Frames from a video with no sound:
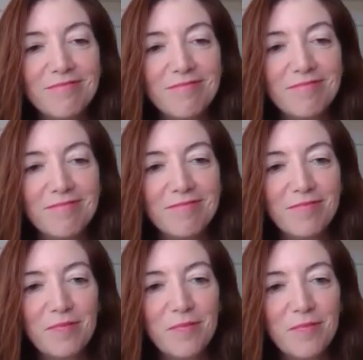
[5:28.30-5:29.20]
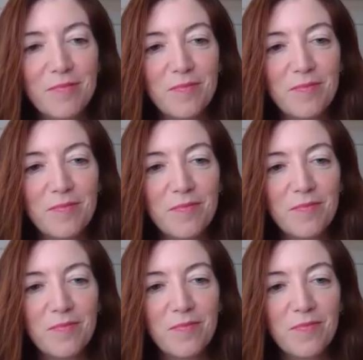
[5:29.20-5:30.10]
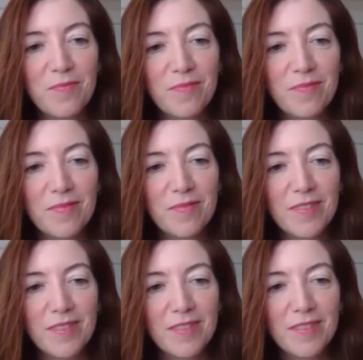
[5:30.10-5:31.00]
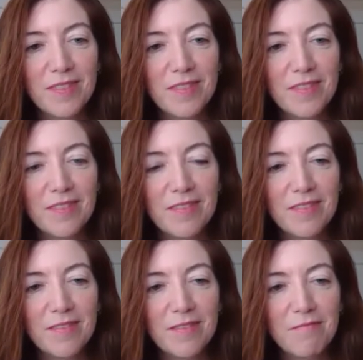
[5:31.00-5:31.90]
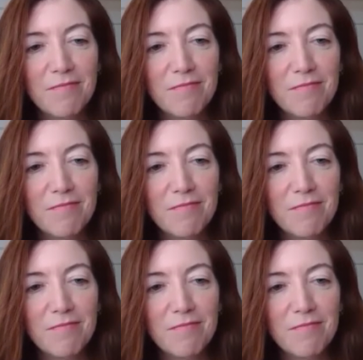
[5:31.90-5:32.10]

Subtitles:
The person shown says nothing.